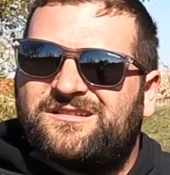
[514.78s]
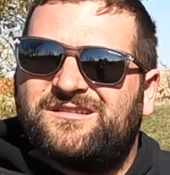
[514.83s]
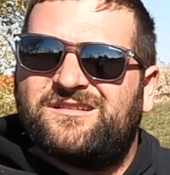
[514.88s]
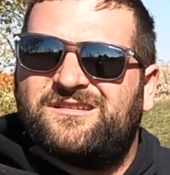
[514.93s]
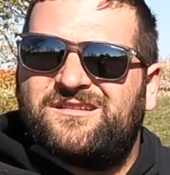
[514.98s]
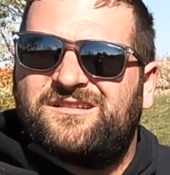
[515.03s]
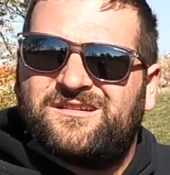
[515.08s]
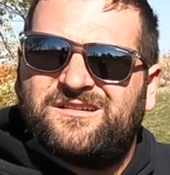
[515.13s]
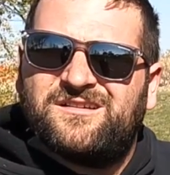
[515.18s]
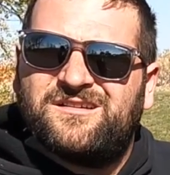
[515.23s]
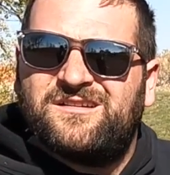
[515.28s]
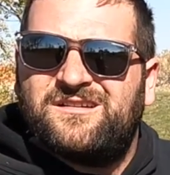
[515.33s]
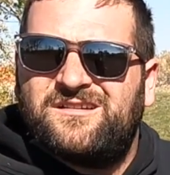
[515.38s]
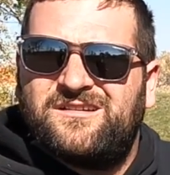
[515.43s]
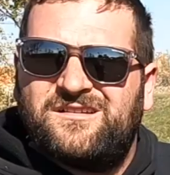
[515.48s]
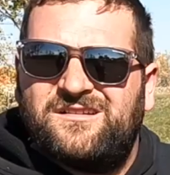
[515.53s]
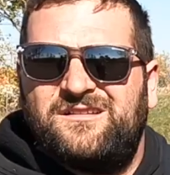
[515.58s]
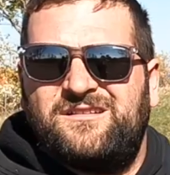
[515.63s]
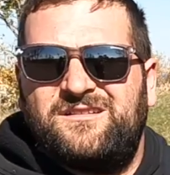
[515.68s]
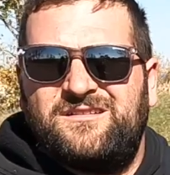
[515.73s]
Okay,
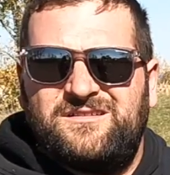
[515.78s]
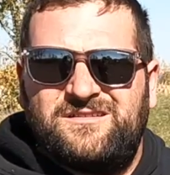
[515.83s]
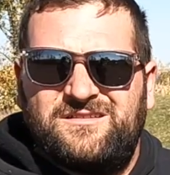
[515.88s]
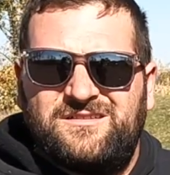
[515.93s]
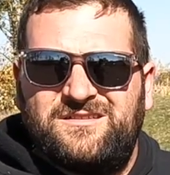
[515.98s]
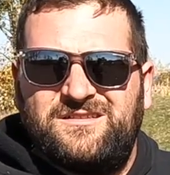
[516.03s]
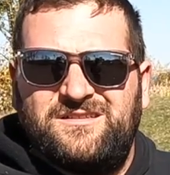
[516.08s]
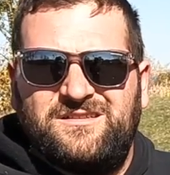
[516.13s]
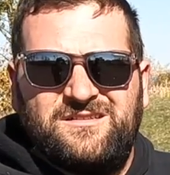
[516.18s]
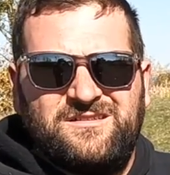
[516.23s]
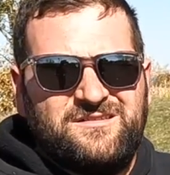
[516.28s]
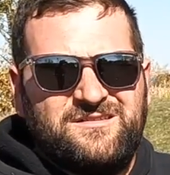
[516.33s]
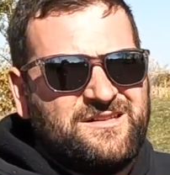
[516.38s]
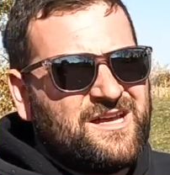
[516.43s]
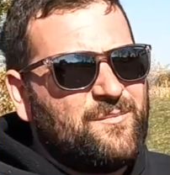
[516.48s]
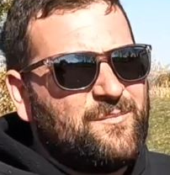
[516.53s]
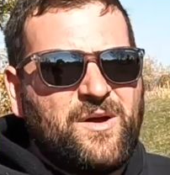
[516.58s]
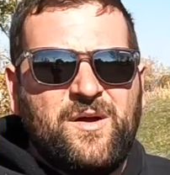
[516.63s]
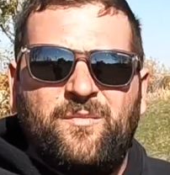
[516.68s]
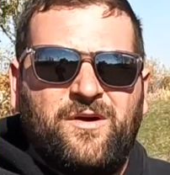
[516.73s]
but not by much. Just
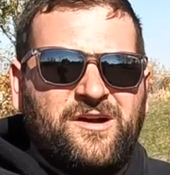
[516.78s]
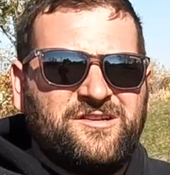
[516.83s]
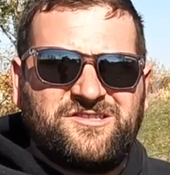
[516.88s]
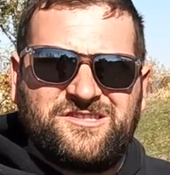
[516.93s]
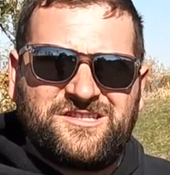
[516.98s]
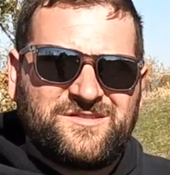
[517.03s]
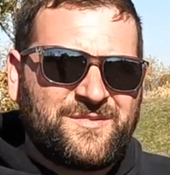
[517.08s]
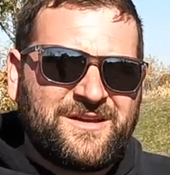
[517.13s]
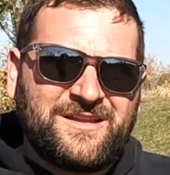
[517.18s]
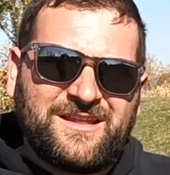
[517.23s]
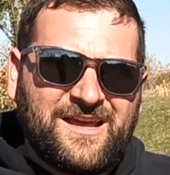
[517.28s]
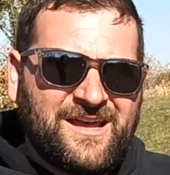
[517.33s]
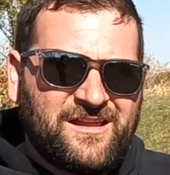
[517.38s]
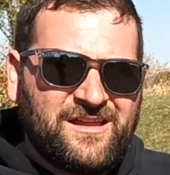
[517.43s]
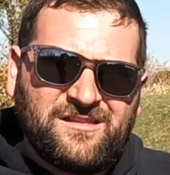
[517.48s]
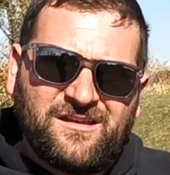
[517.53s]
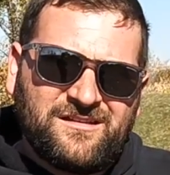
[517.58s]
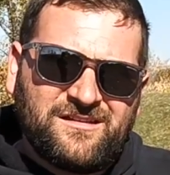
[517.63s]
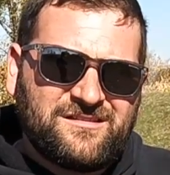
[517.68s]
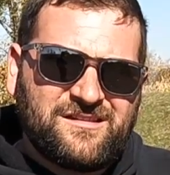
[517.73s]
not like... by much, just by the
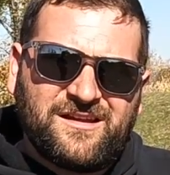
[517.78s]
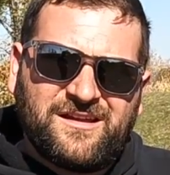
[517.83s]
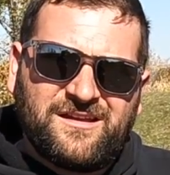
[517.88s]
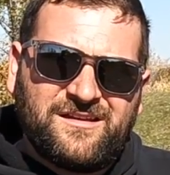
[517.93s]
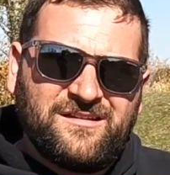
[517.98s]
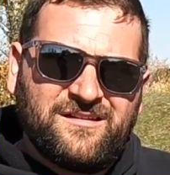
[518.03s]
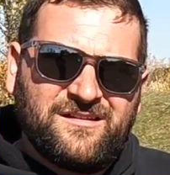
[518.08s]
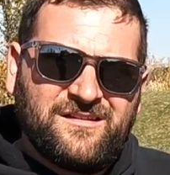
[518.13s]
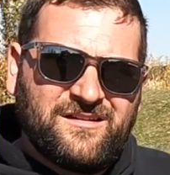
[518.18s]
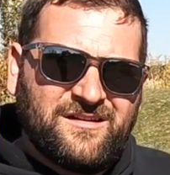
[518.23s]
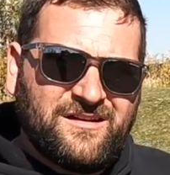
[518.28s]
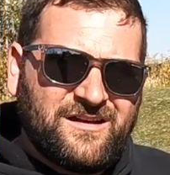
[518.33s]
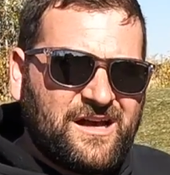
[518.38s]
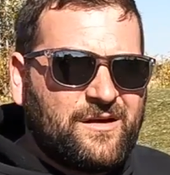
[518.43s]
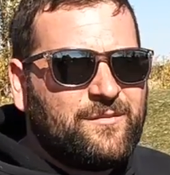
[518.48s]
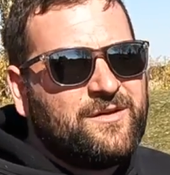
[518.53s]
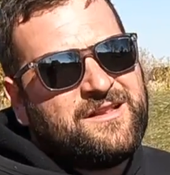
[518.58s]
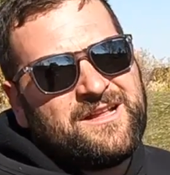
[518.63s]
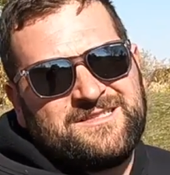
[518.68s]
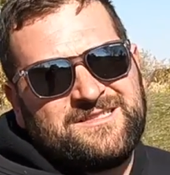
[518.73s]
headlight thing. Okay.
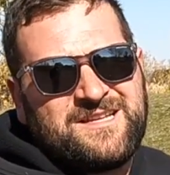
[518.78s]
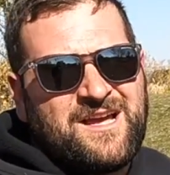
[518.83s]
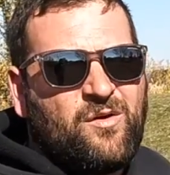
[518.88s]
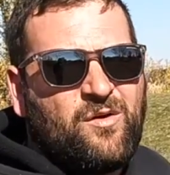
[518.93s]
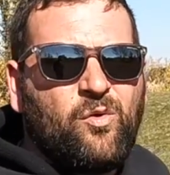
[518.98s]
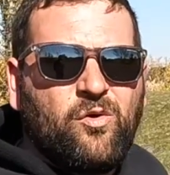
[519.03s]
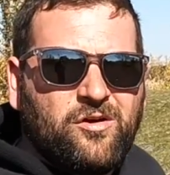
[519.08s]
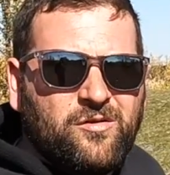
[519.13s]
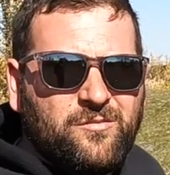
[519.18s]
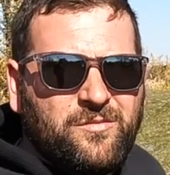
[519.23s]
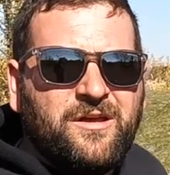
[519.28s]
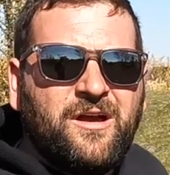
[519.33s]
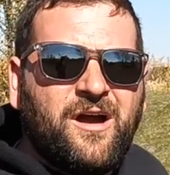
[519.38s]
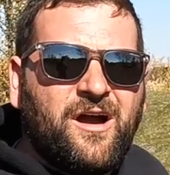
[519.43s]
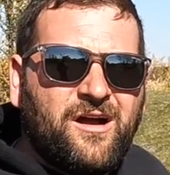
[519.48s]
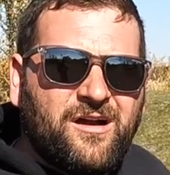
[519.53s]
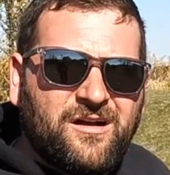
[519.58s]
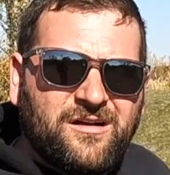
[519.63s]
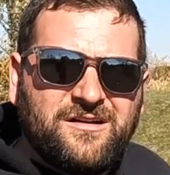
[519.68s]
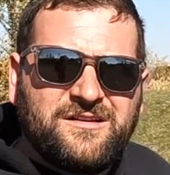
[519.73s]
I mean that's not horribly
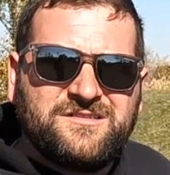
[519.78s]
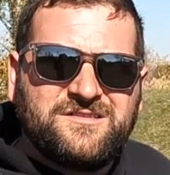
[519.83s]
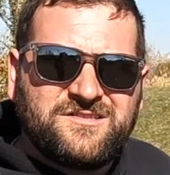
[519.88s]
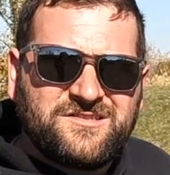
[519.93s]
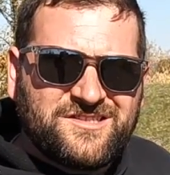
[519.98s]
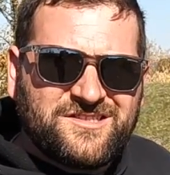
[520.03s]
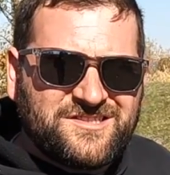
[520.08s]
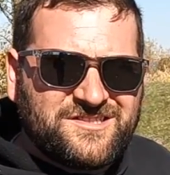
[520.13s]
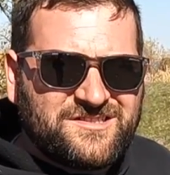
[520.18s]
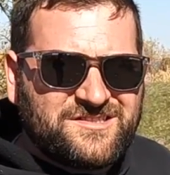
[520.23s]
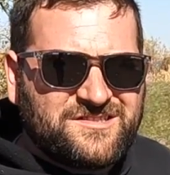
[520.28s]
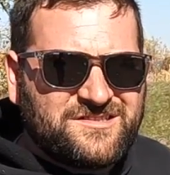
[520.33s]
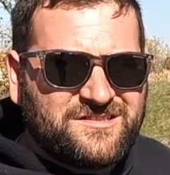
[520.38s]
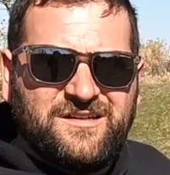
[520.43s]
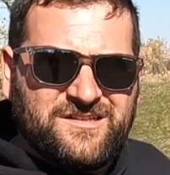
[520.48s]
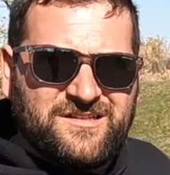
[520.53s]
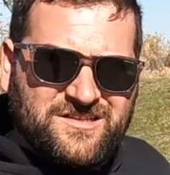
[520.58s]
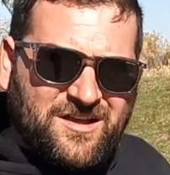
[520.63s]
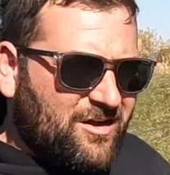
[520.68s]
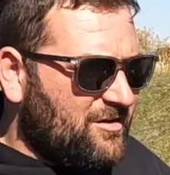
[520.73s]
hard. It's just
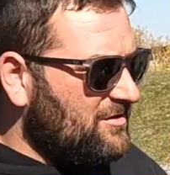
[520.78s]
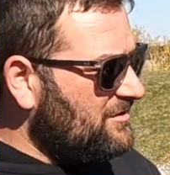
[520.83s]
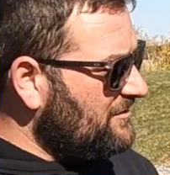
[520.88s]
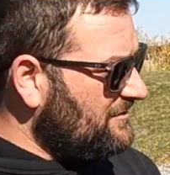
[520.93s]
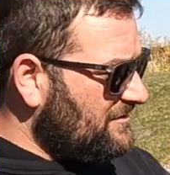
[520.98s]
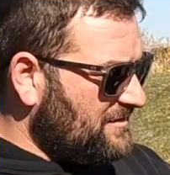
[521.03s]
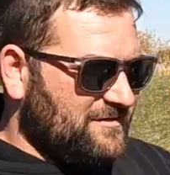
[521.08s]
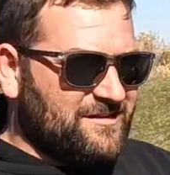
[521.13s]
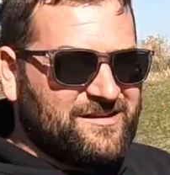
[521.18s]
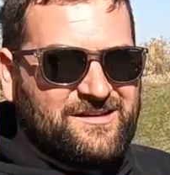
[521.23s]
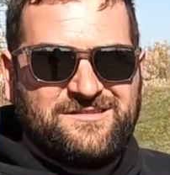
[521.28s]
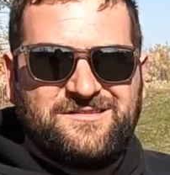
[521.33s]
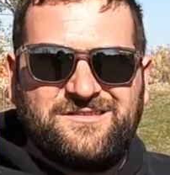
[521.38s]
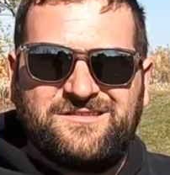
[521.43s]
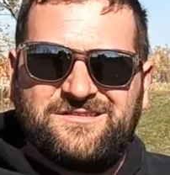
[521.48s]
it's harder than this.